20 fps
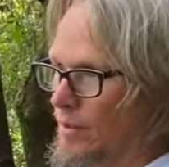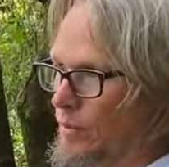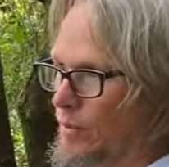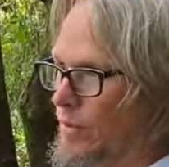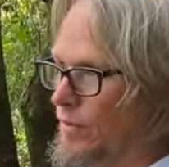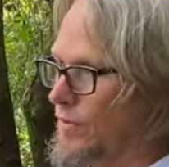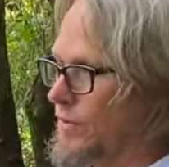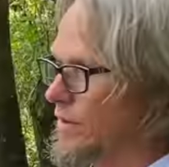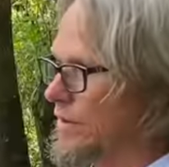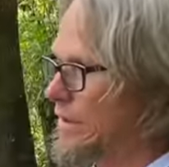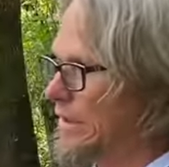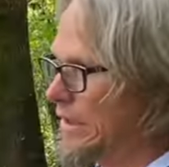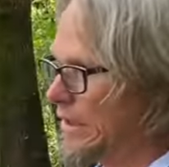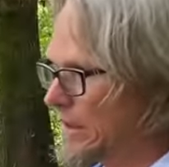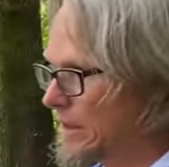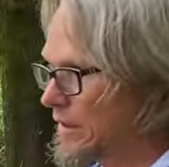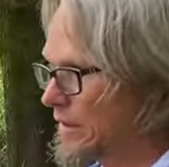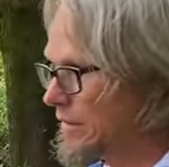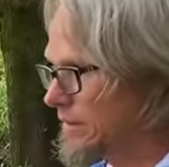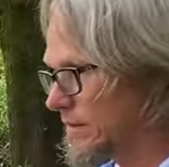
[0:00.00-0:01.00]
with your
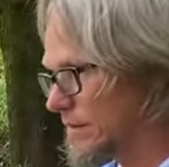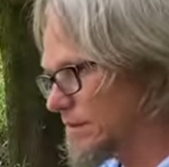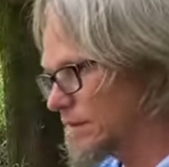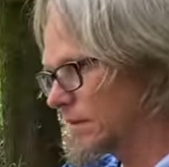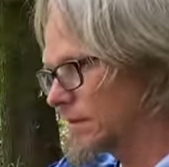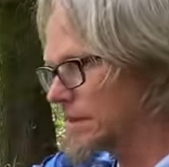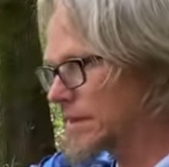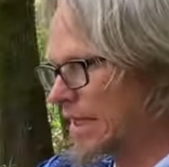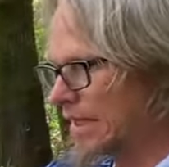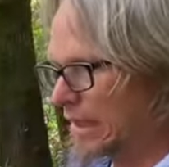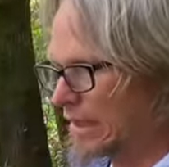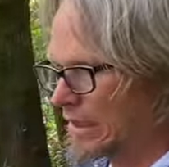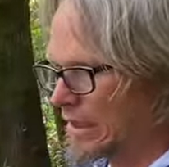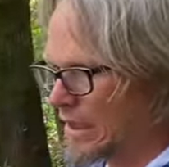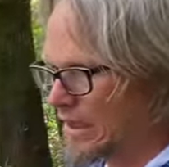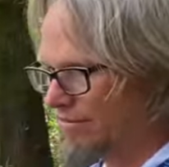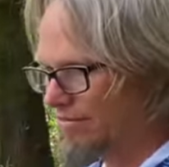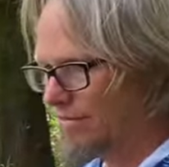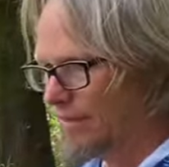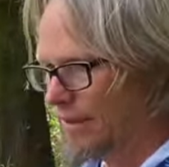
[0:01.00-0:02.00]
gear and taking
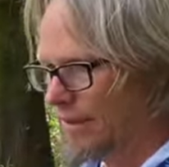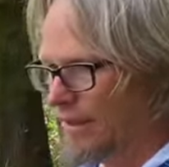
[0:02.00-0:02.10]
off.